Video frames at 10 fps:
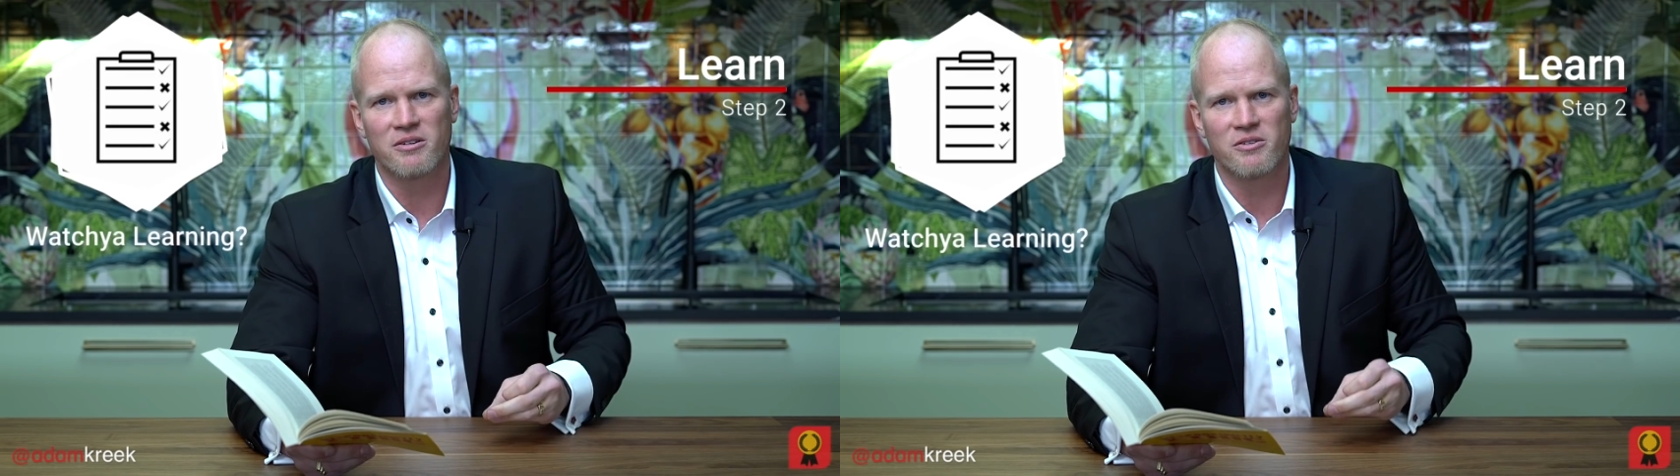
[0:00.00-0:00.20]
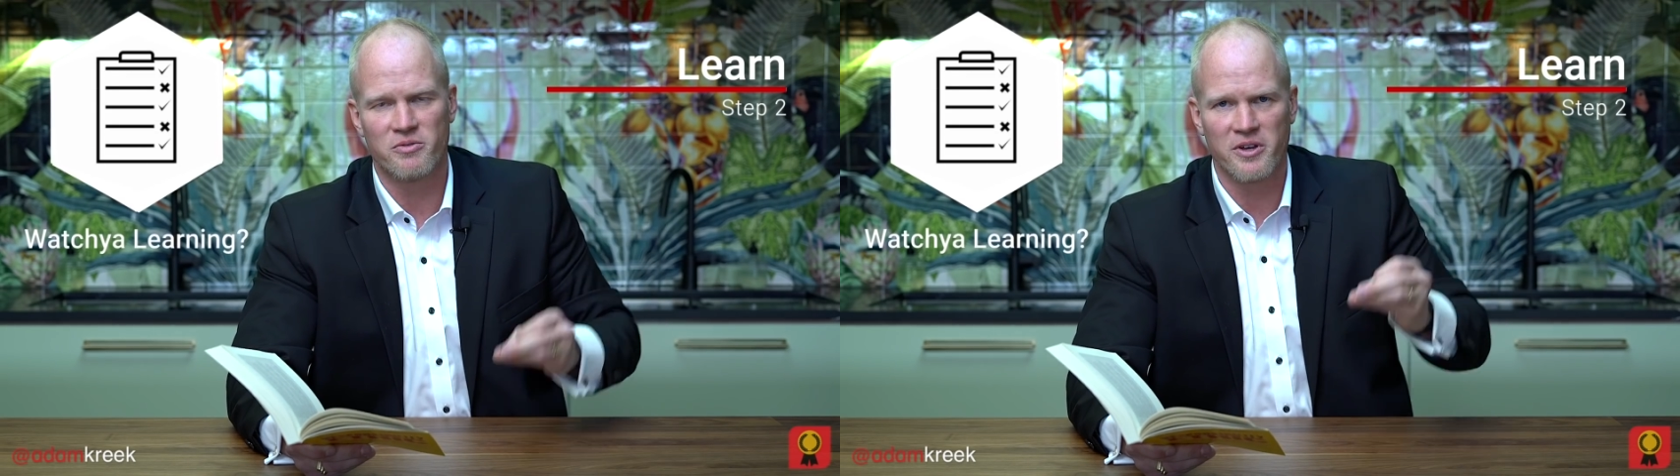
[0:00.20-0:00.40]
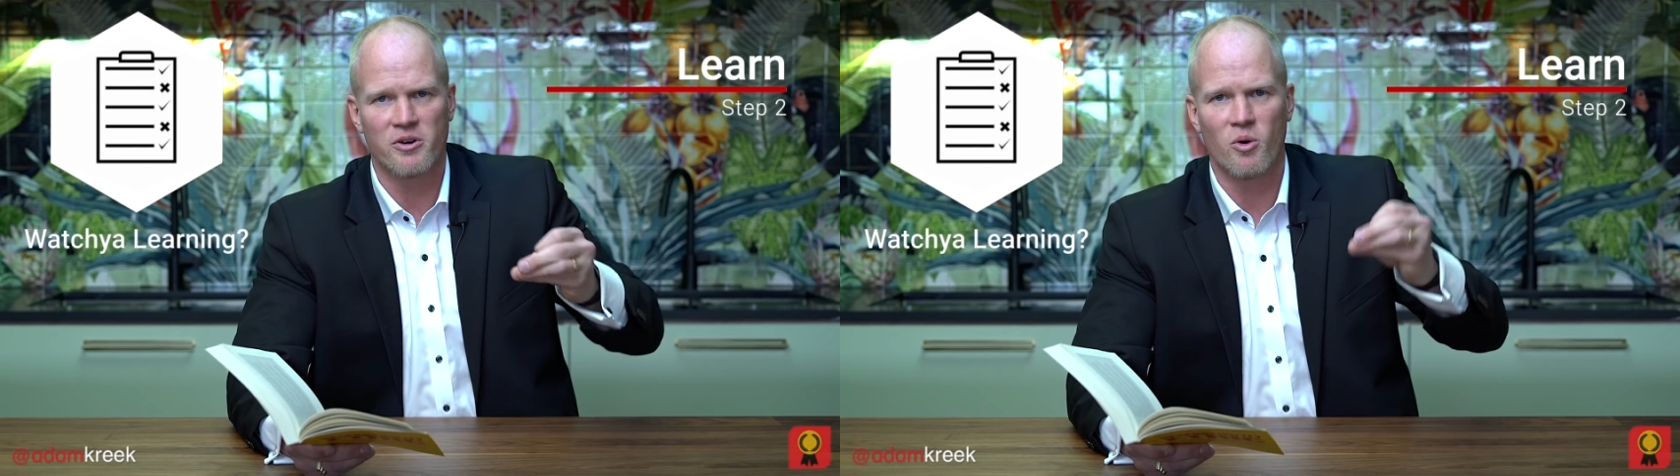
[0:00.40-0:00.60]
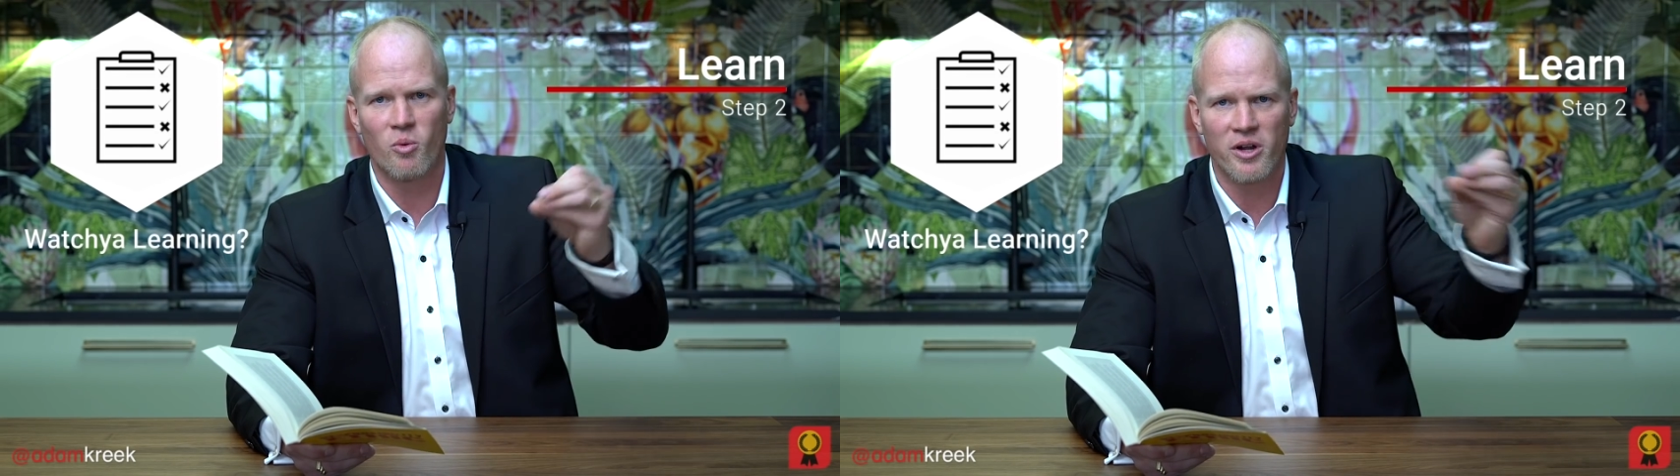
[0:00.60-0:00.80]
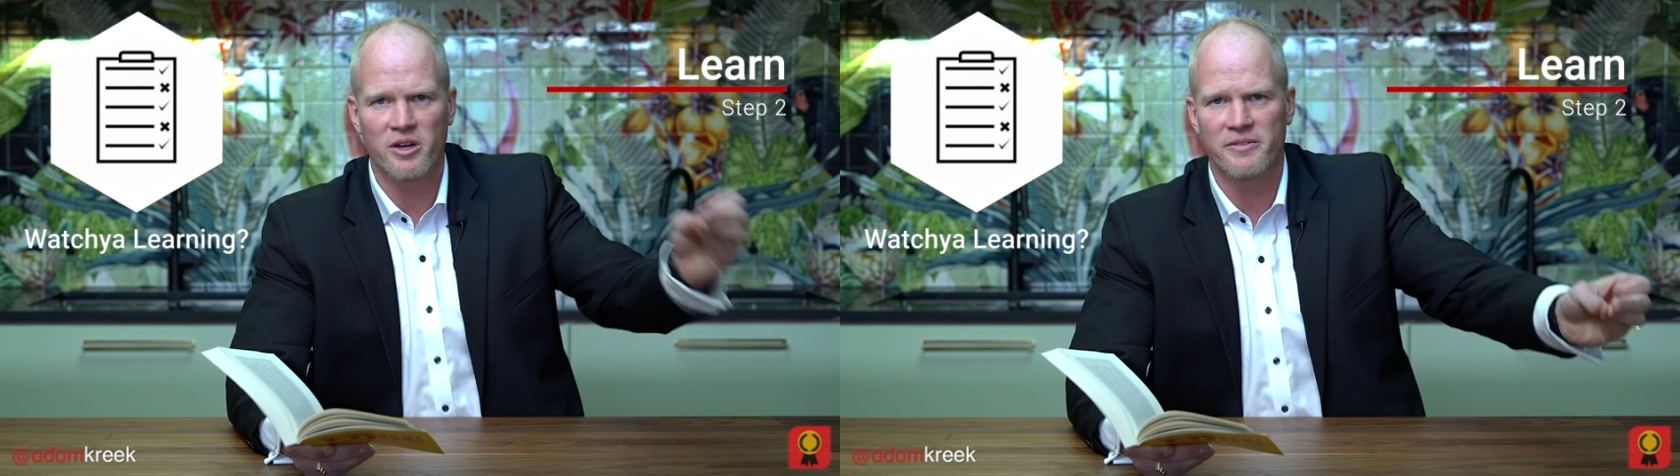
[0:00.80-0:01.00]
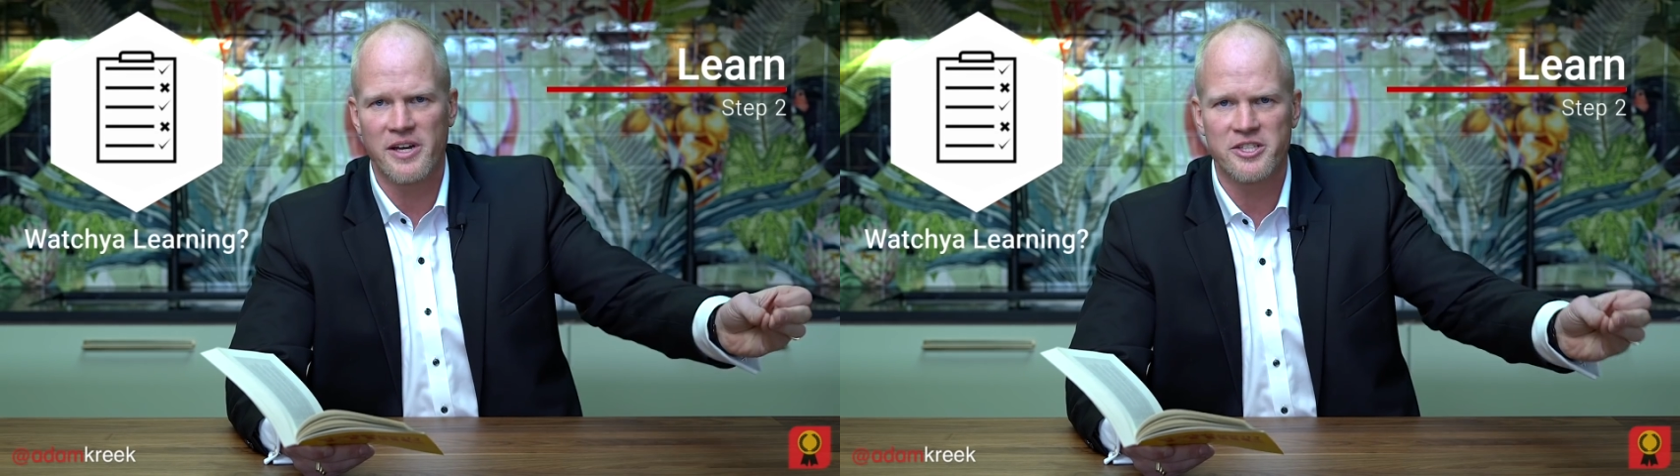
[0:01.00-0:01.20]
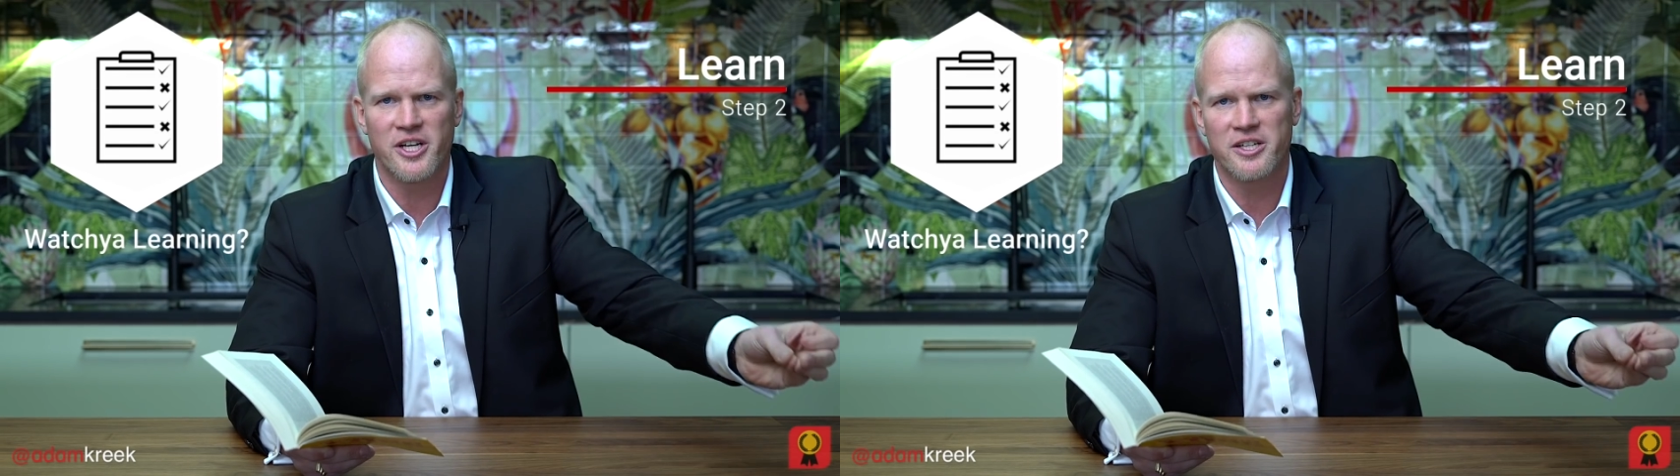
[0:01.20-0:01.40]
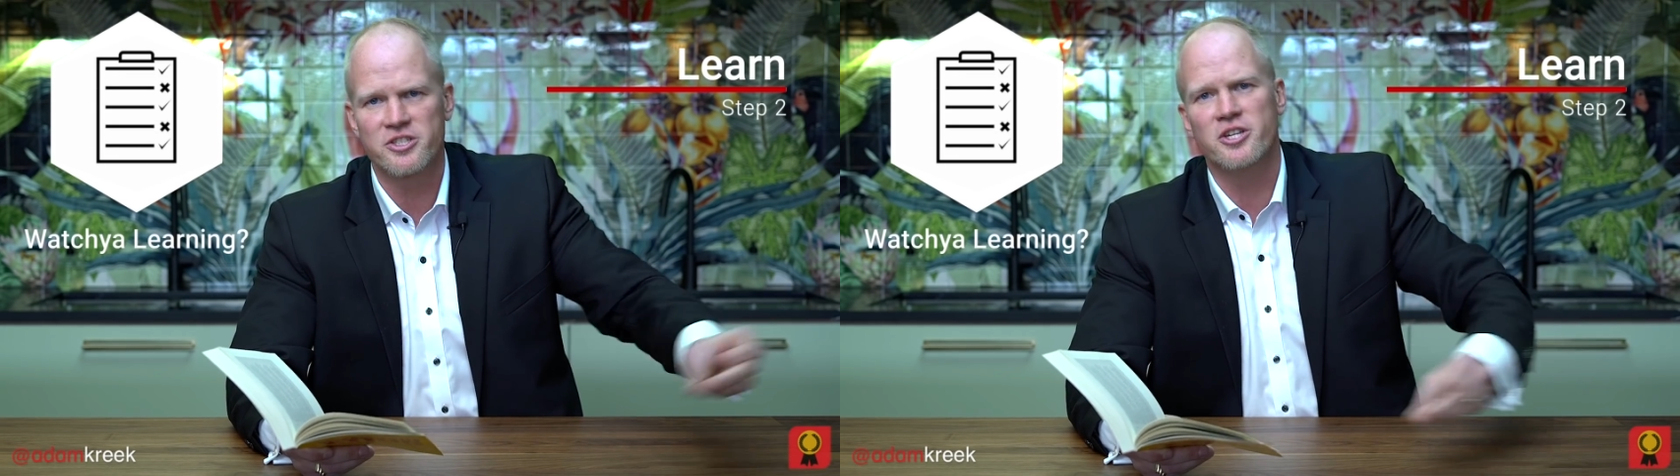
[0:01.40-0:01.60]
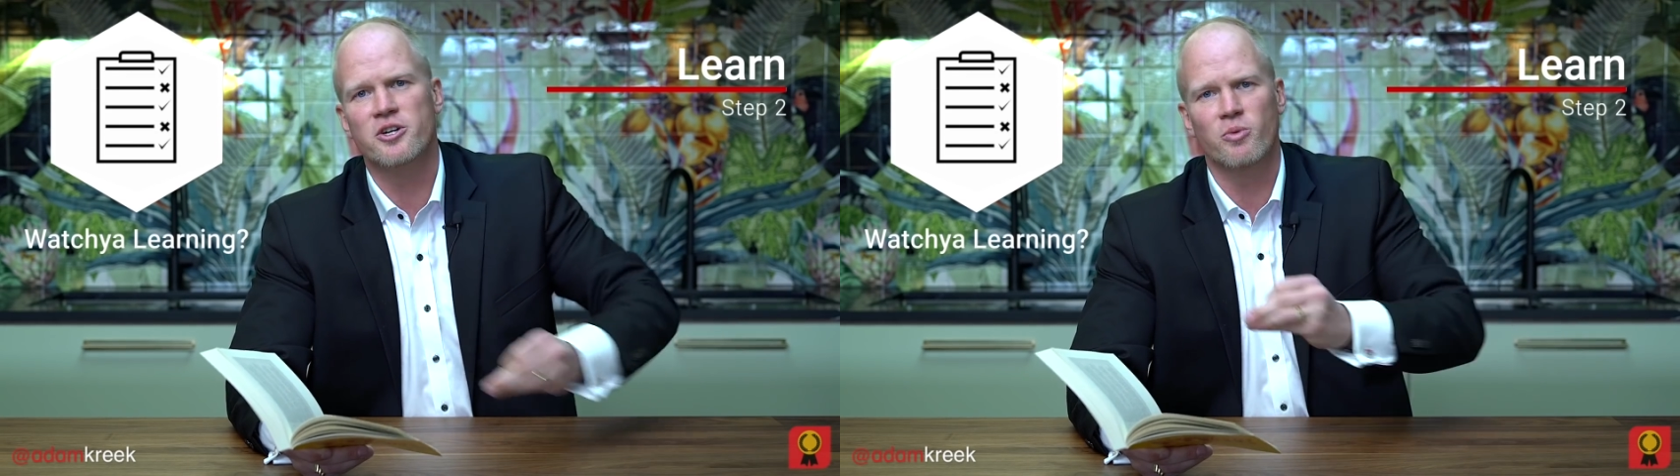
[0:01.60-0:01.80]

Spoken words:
You figure out what could have I changed here,